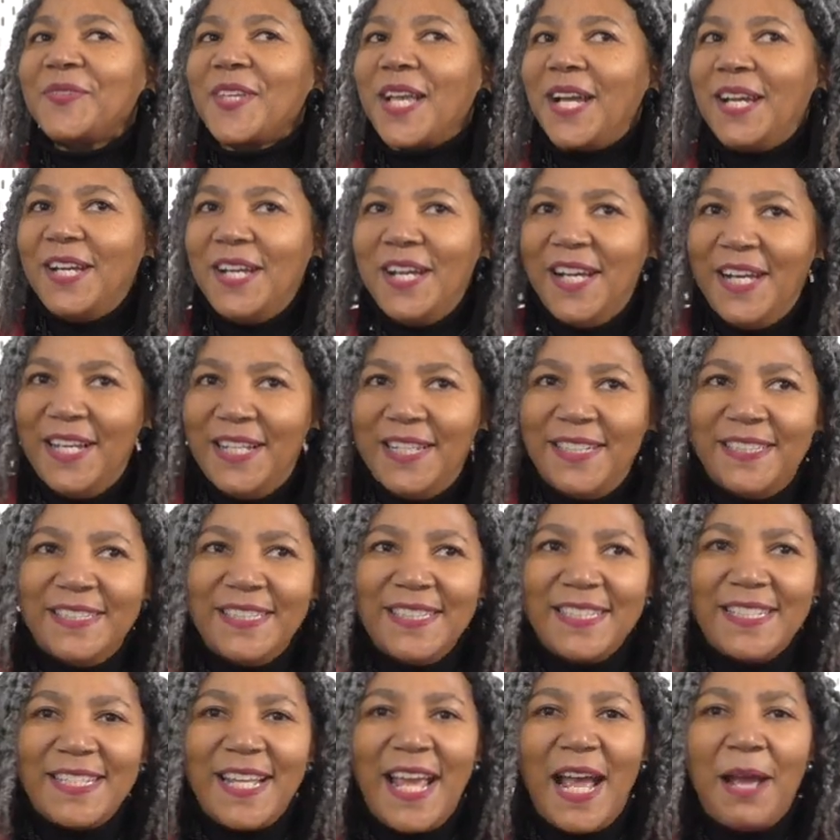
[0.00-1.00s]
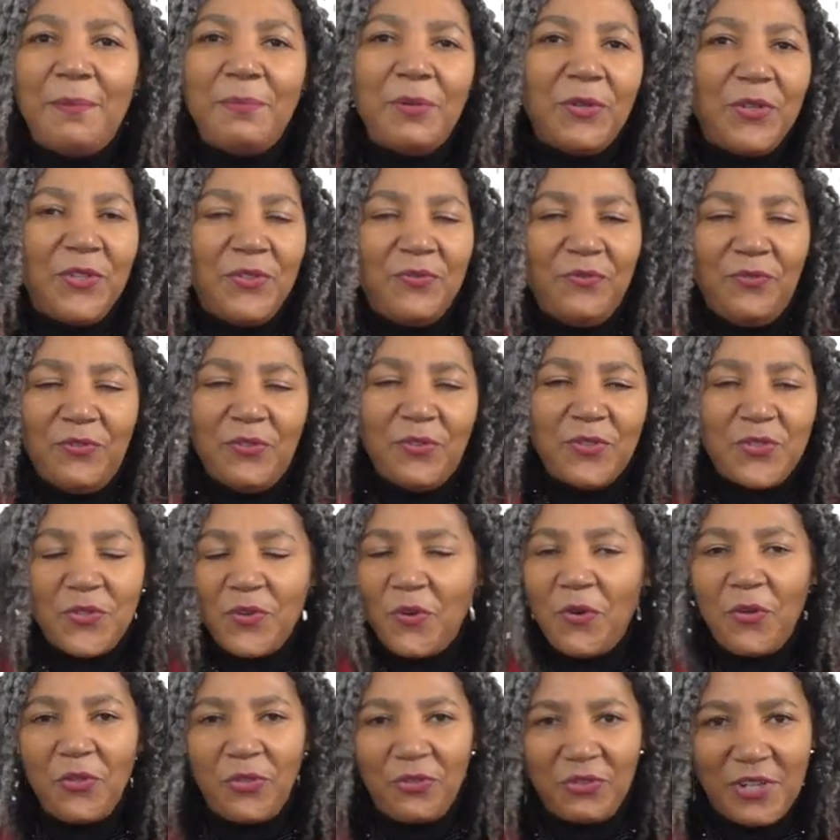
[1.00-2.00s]
And I'm looking forward to
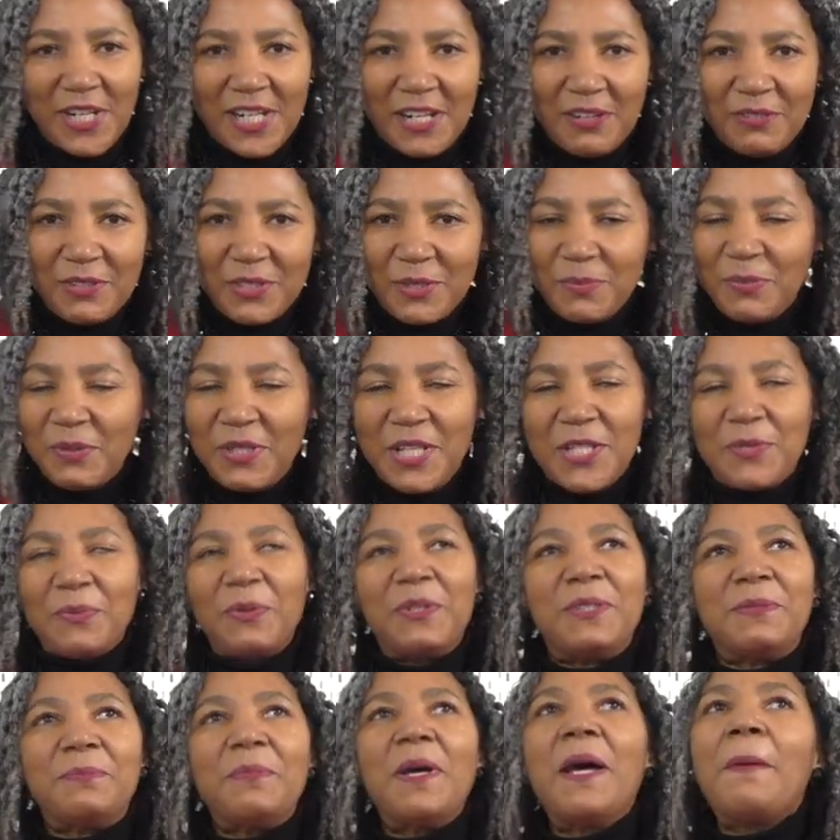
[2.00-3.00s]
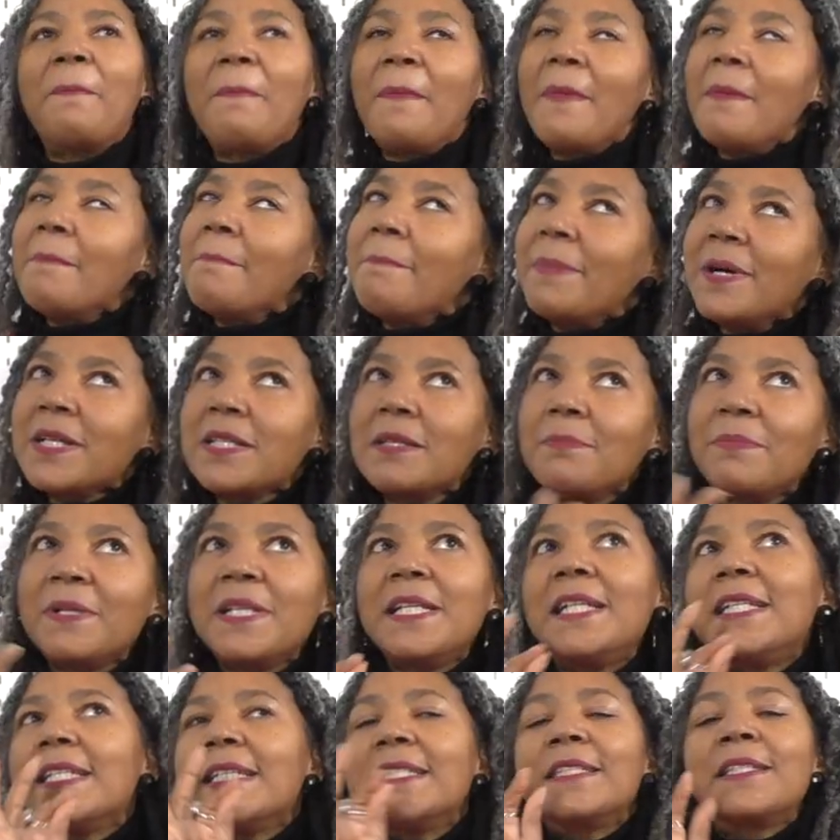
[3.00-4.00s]
all three levels, but this one
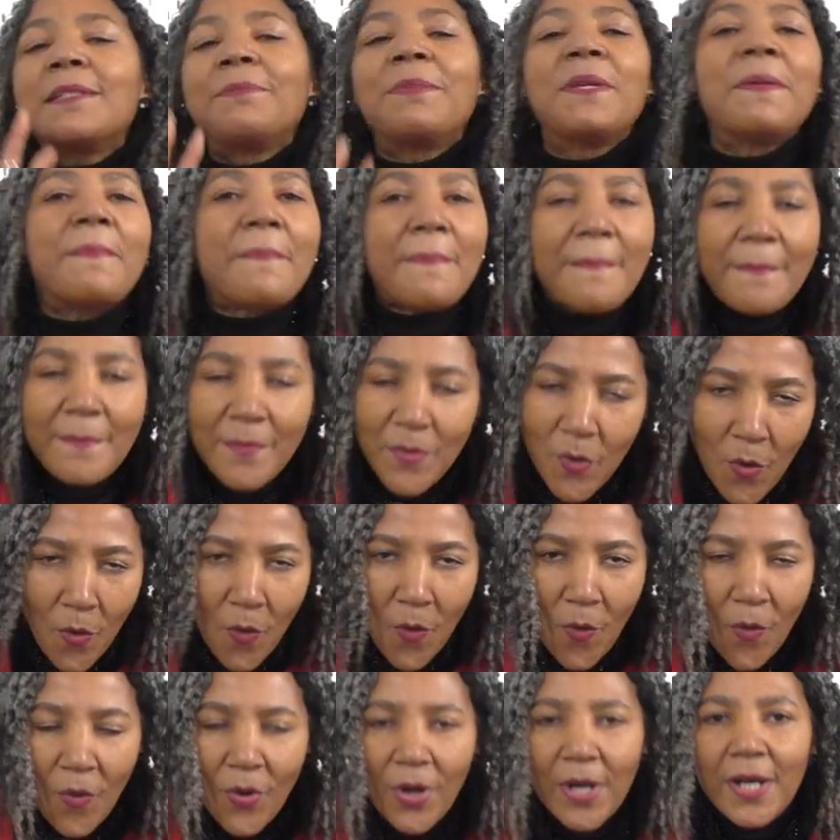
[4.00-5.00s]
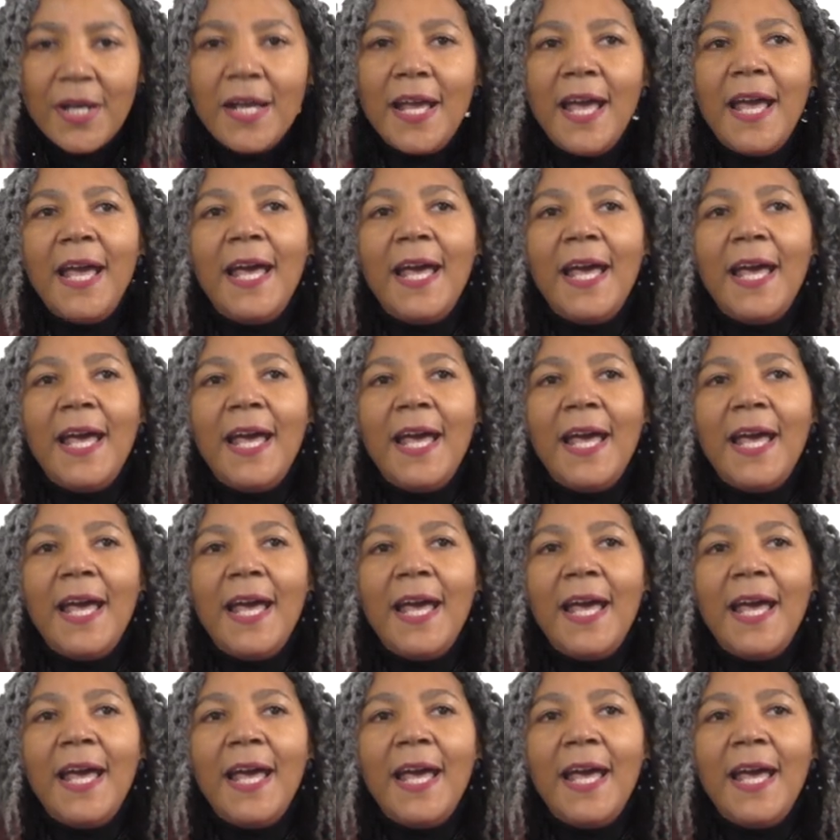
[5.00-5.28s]
possibly a little bit more,